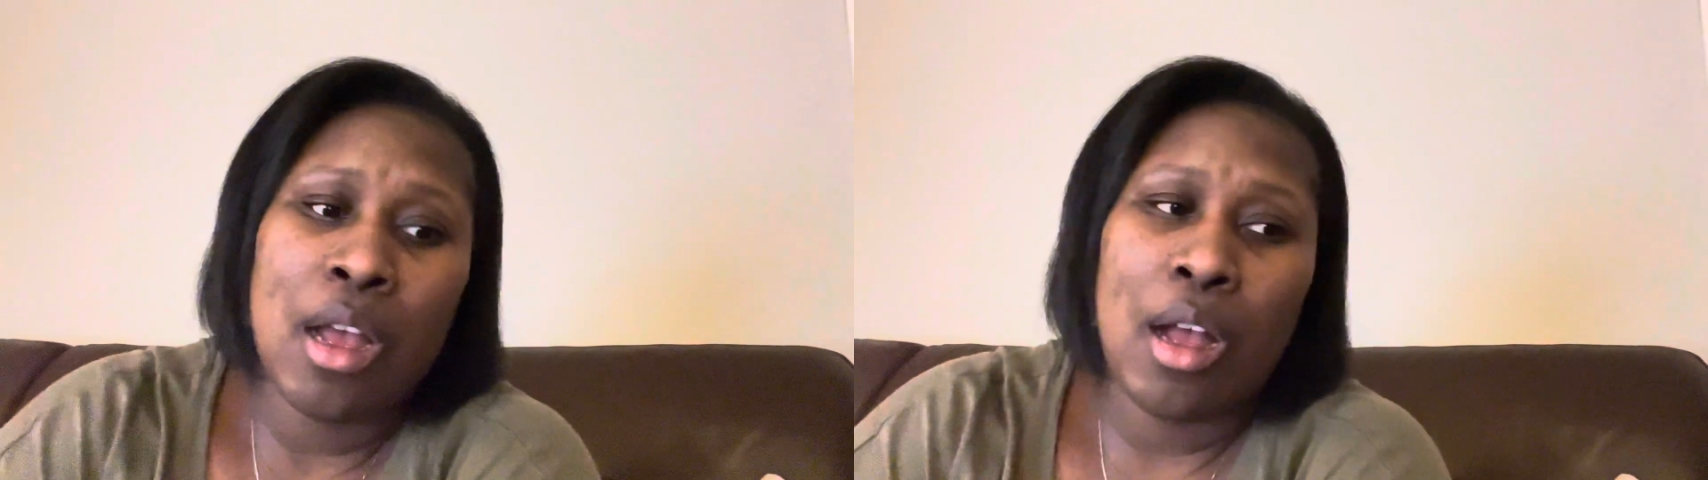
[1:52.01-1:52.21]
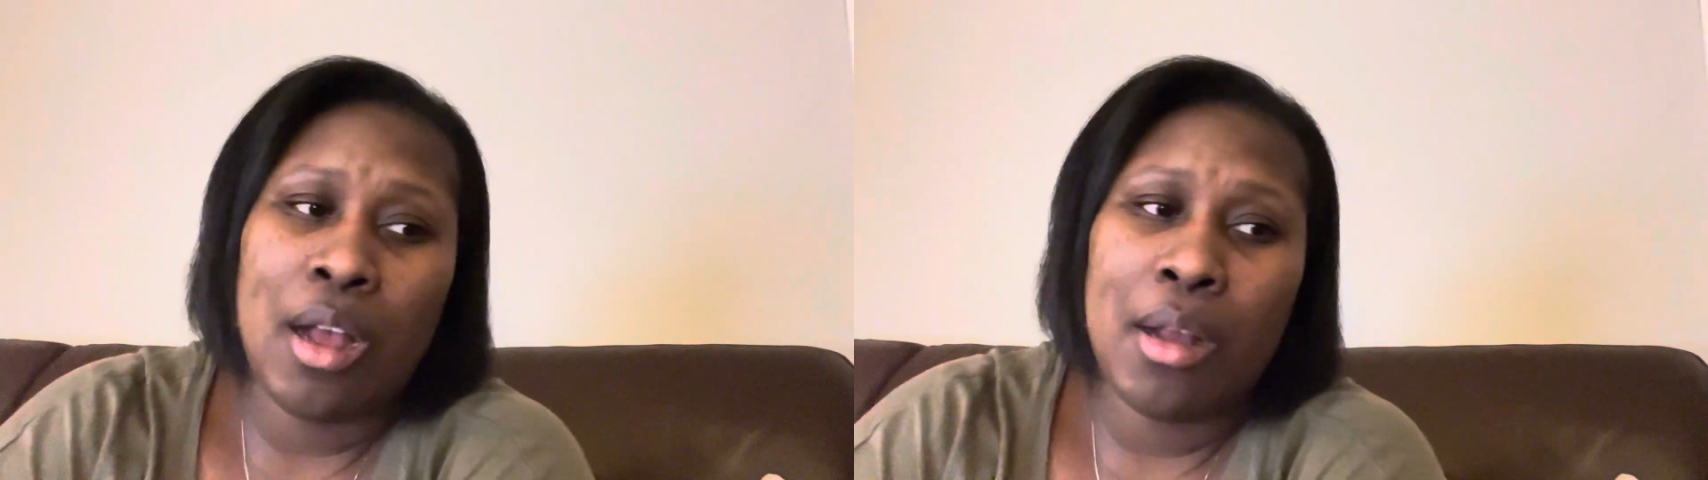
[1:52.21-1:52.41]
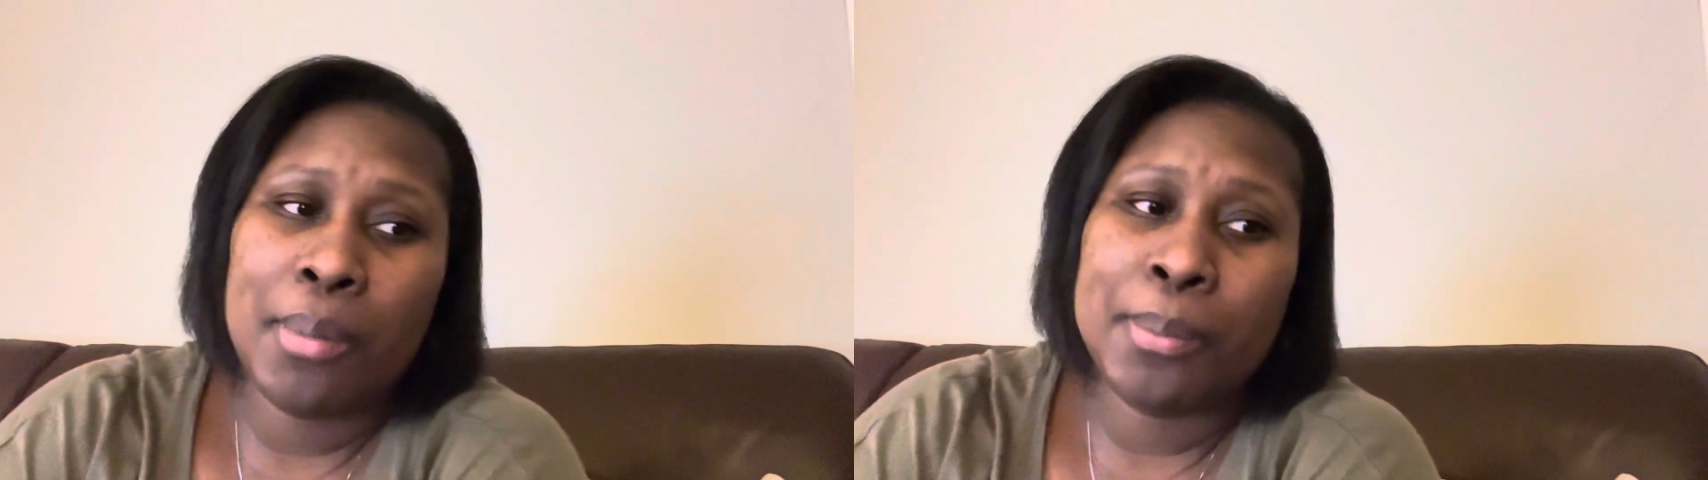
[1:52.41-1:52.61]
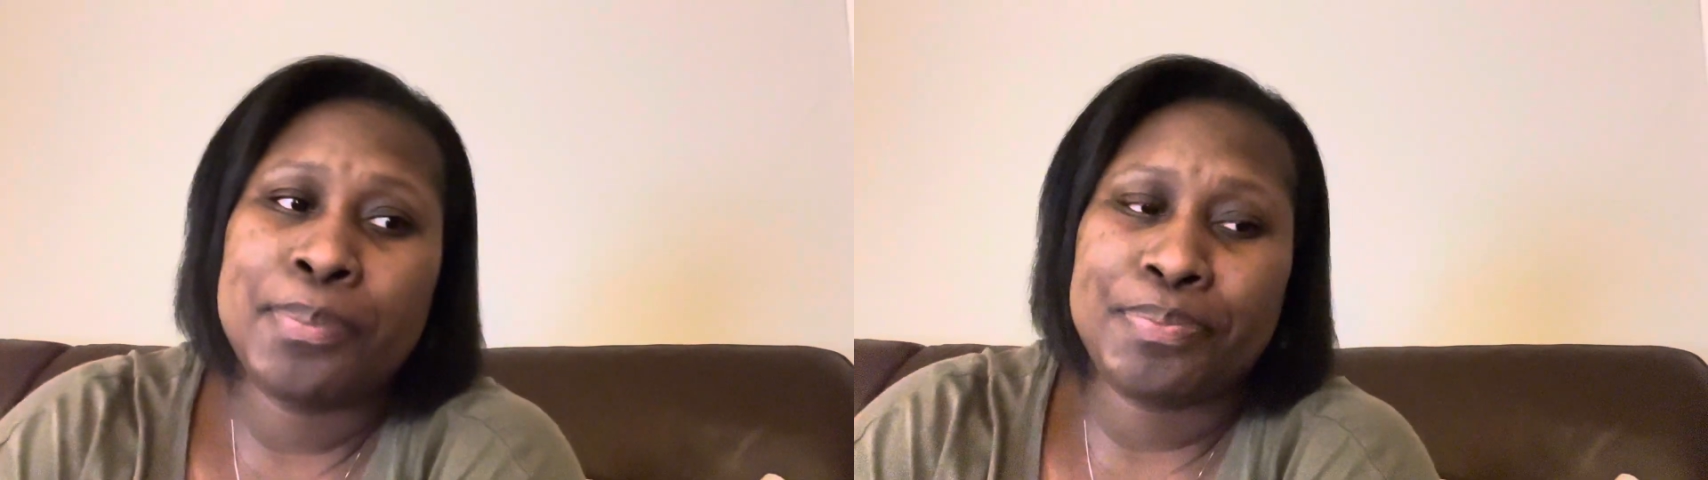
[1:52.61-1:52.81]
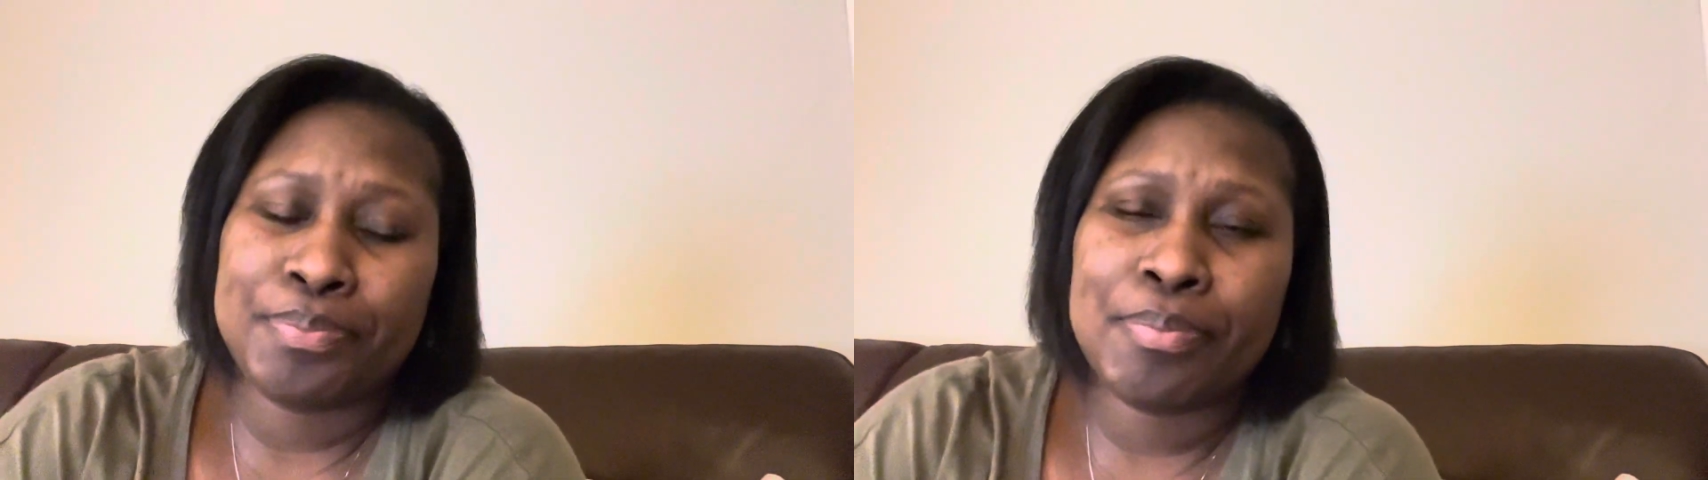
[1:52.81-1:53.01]

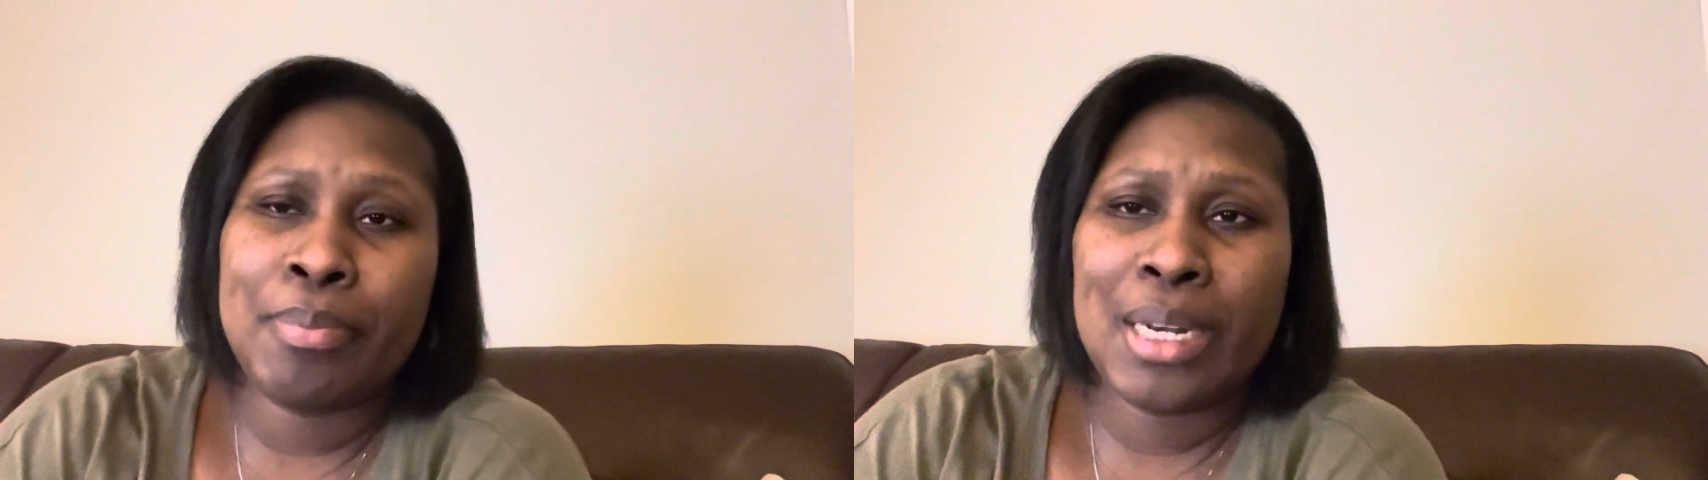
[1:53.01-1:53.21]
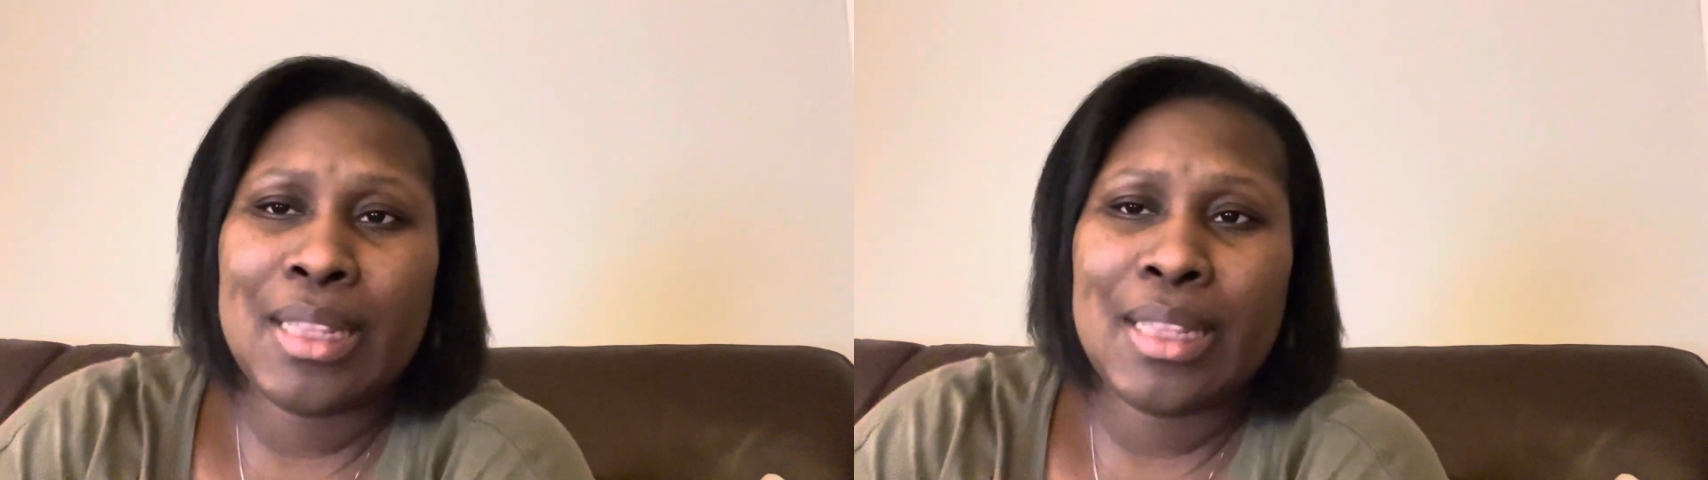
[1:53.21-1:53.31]
Um, but I